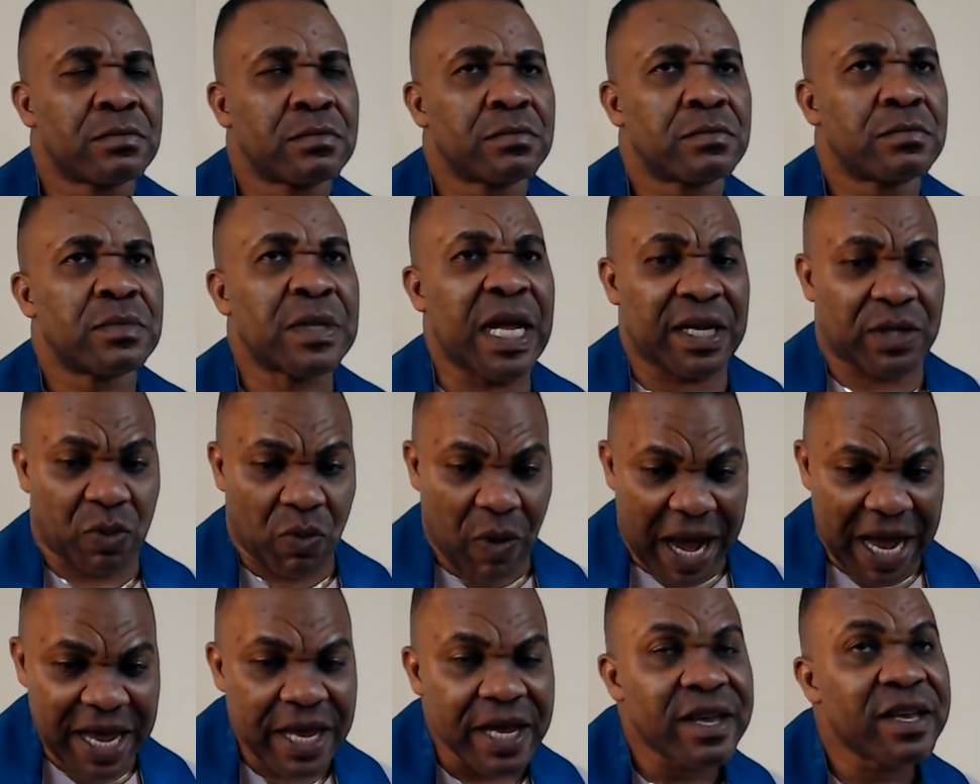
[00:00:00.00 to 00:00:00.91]
That's
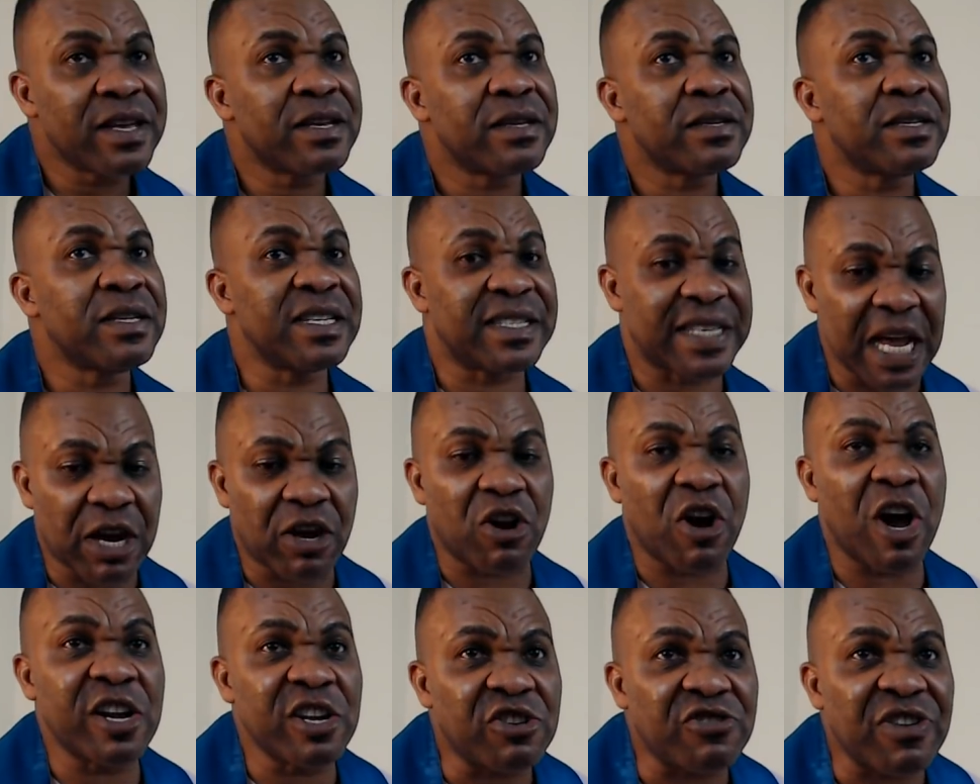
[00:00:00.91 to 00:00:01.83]
why. It's a
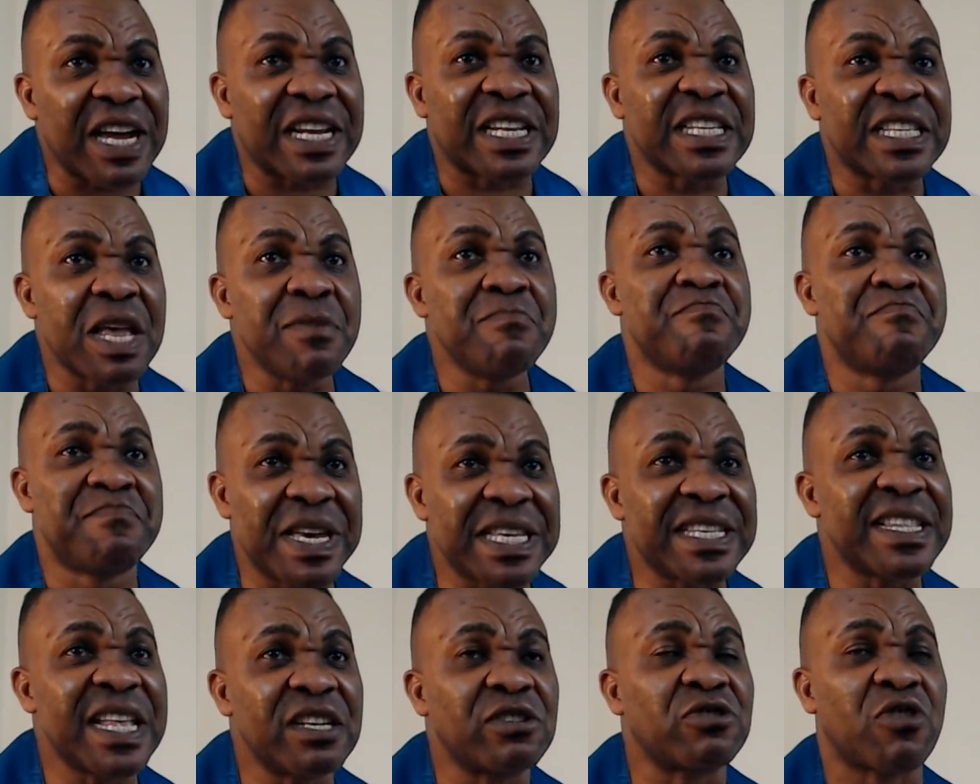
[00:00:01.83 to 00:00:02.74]
contract. It's a
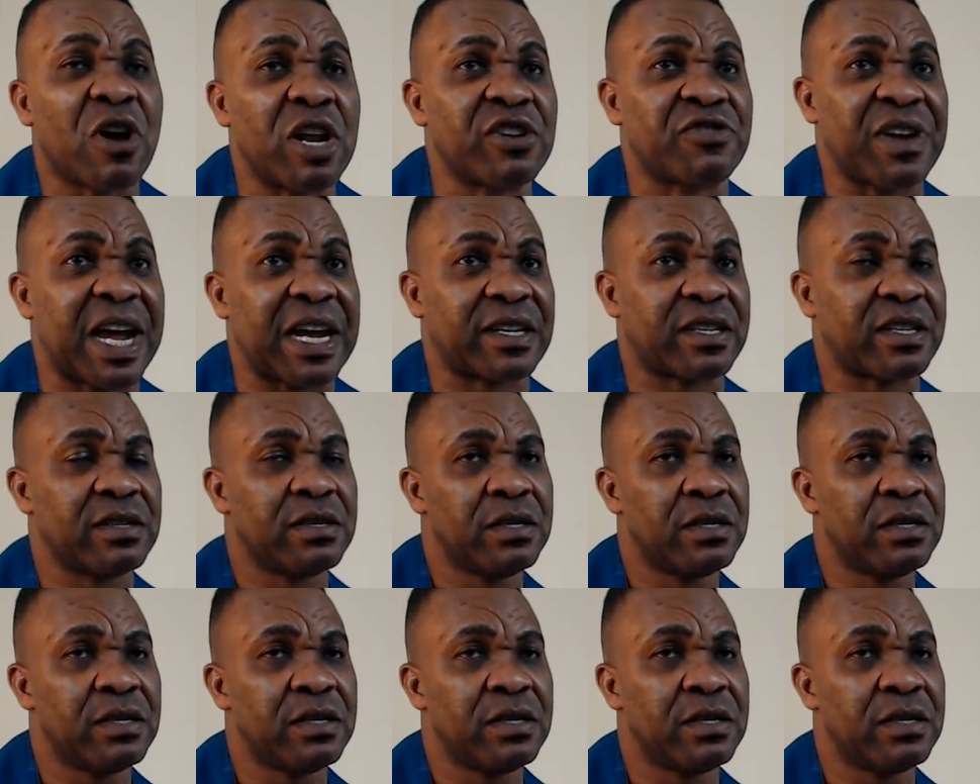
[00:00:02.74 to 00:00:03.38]
business contract.